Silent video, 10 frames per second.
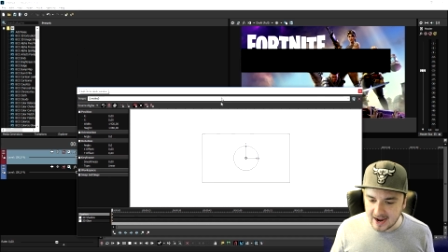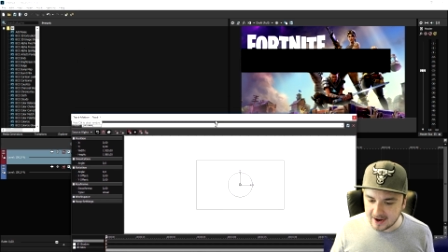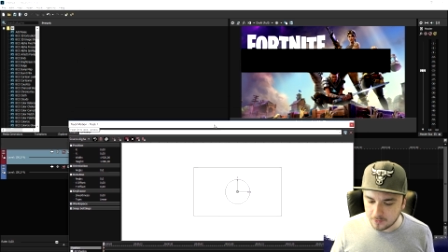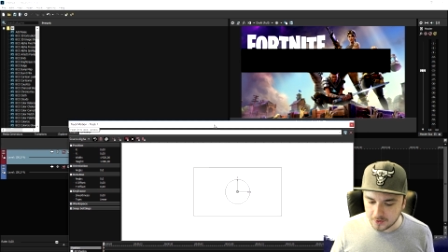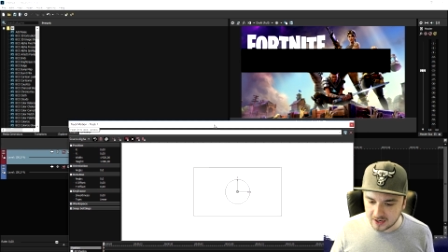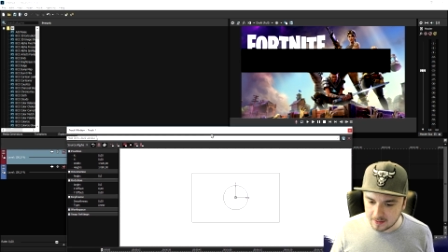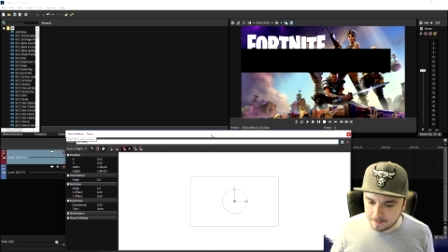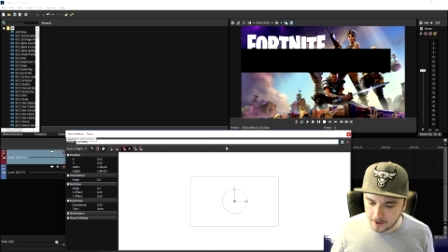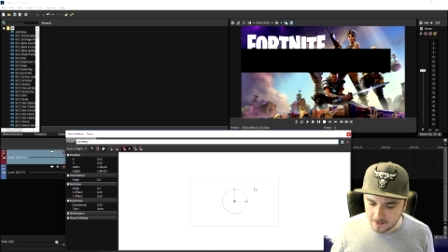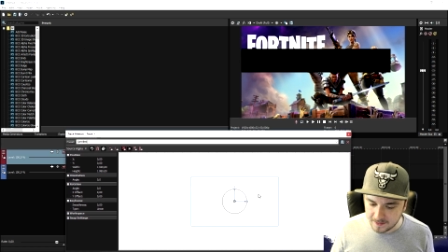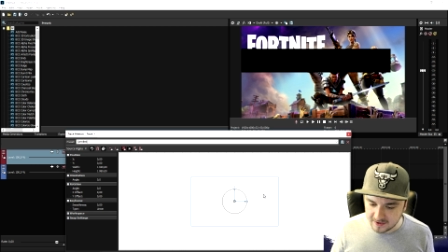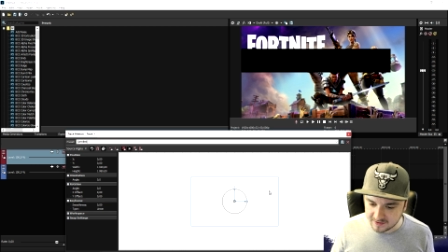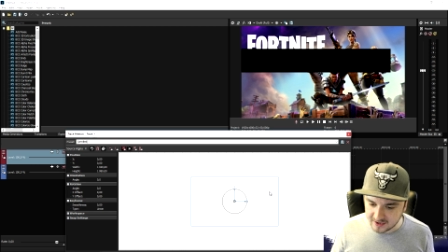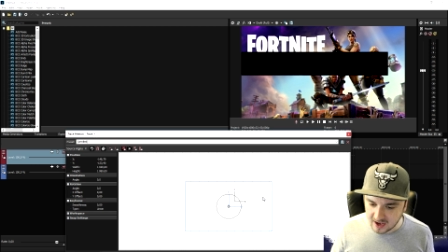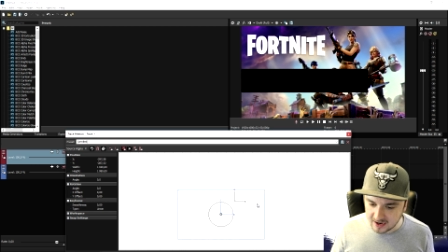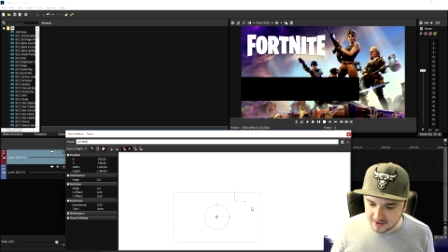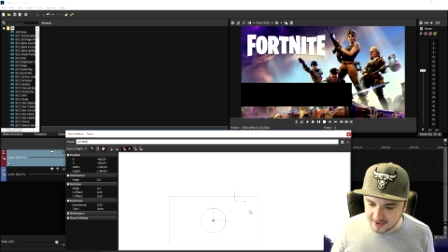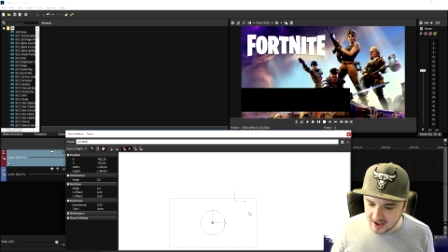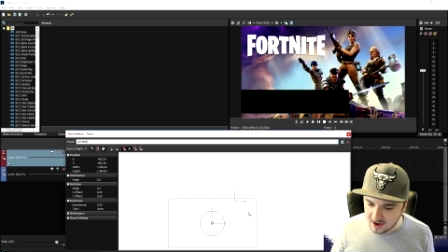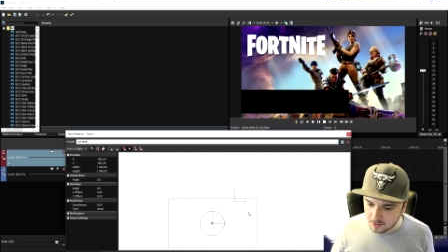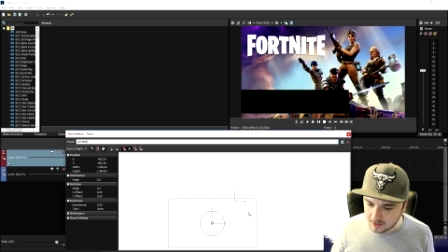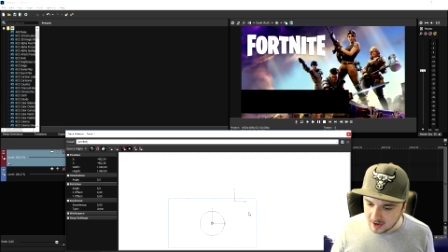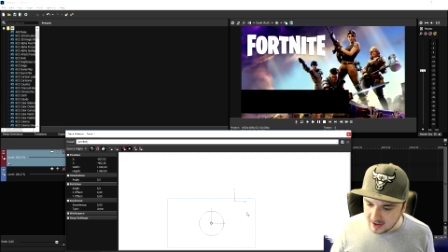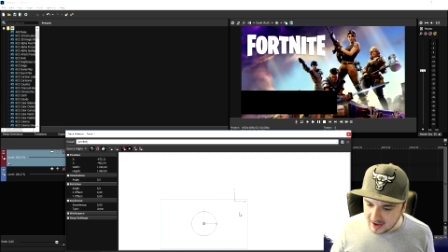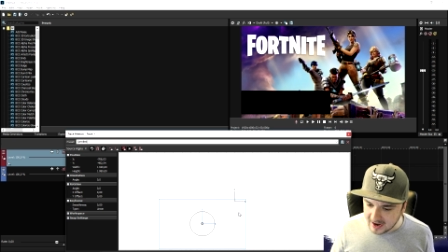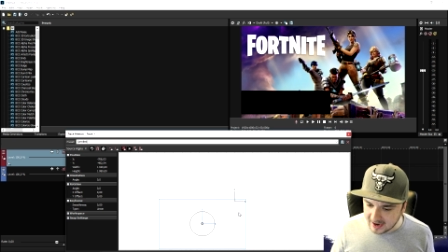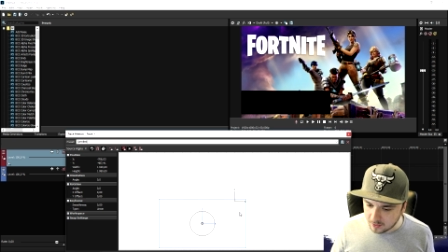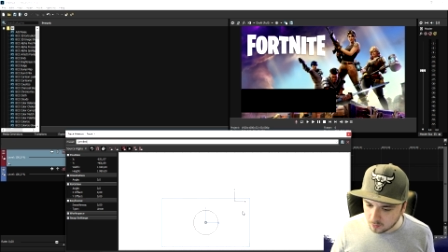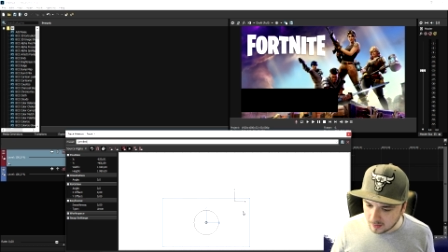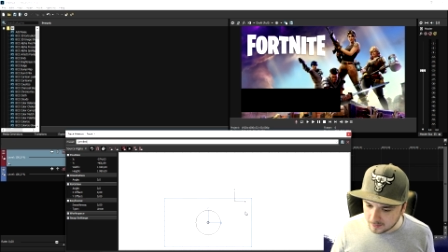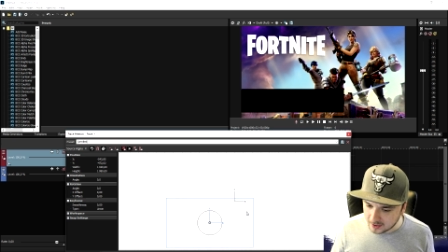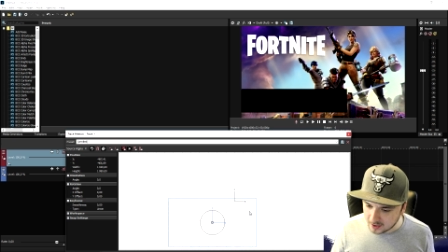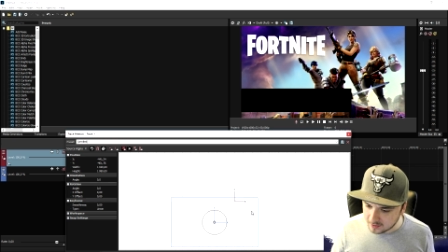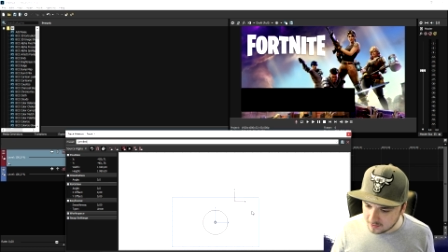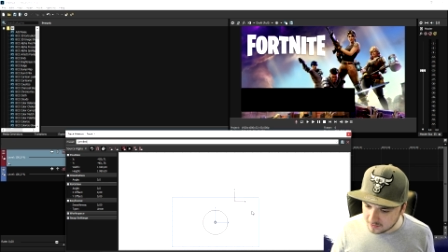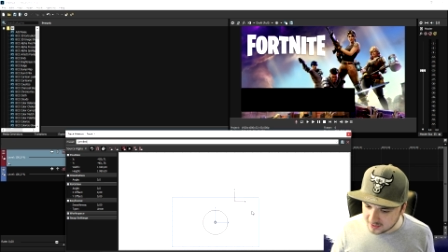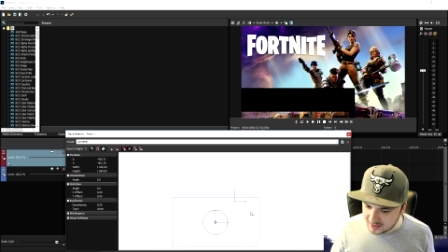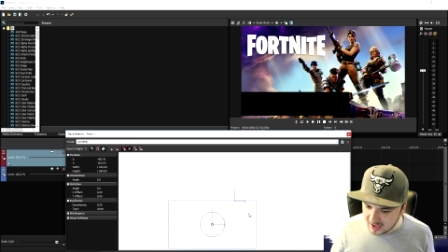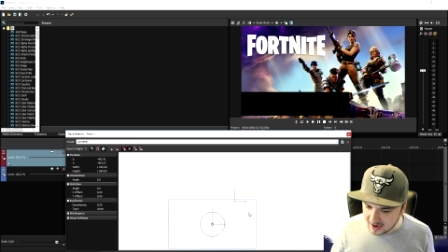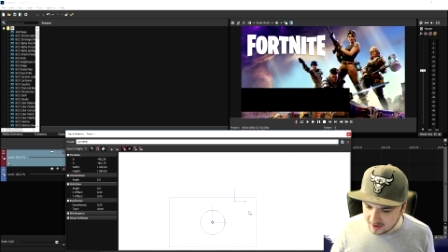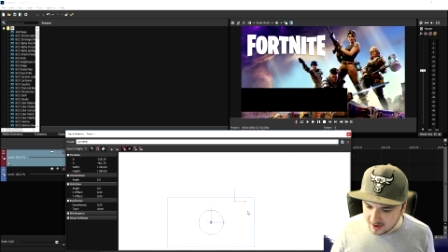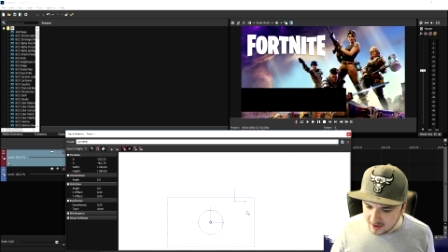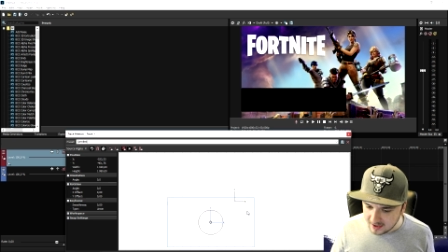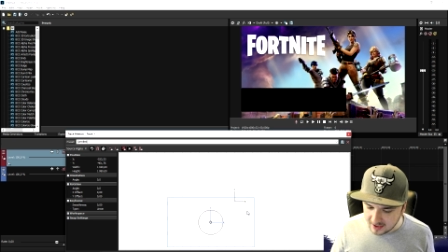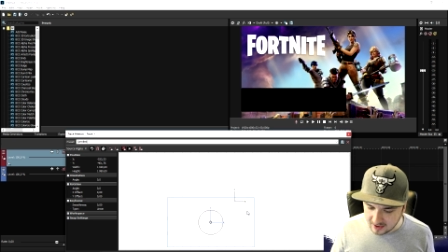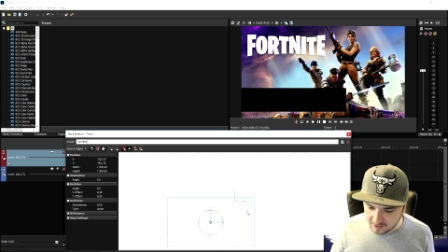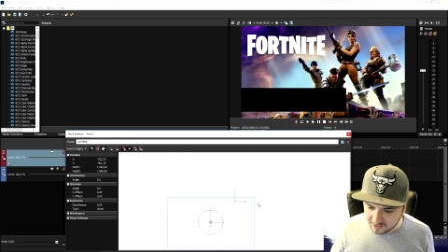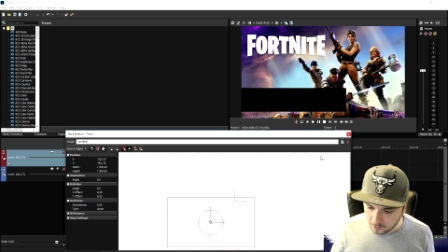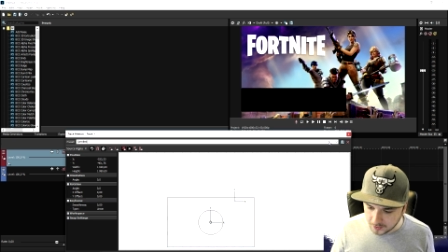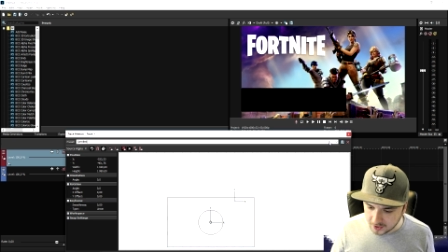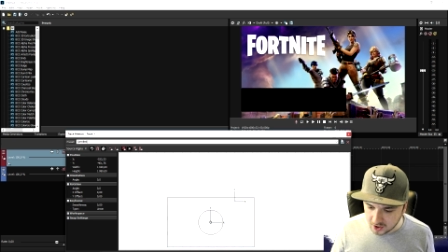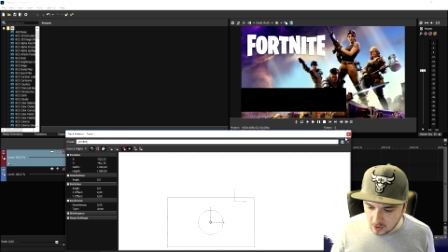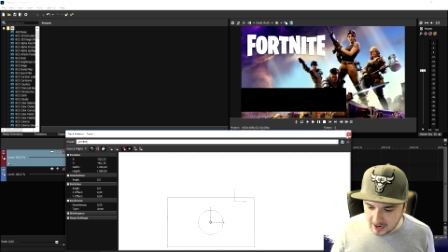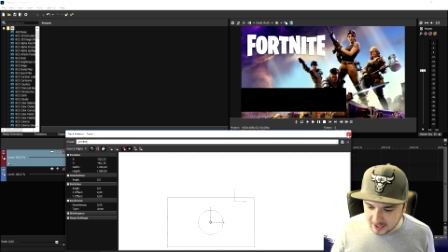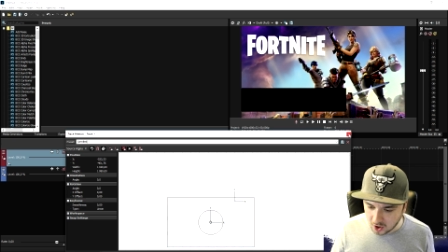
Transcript: and we're going to put this guy down, and what we're going to do then is we're going to go ahead